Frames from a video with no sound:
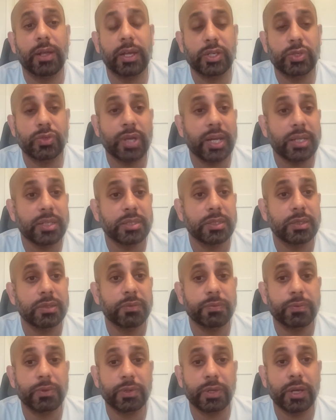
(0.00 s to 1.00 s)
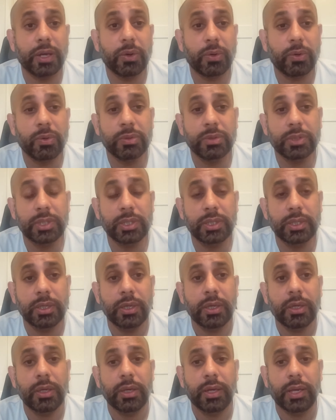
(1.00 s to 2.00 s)
attractive for not only
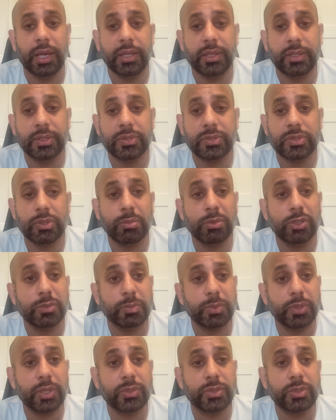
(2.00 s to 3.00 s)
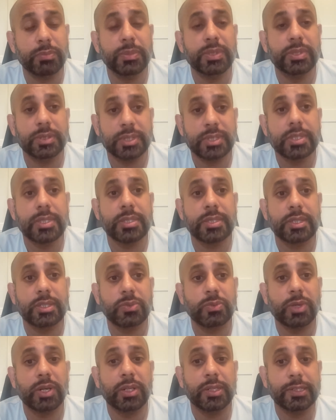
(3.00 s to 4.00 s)
end consumers, but also businesses
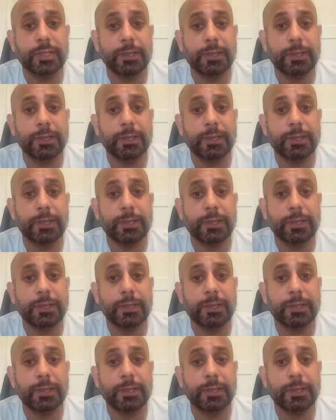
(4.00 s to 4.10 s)
as well.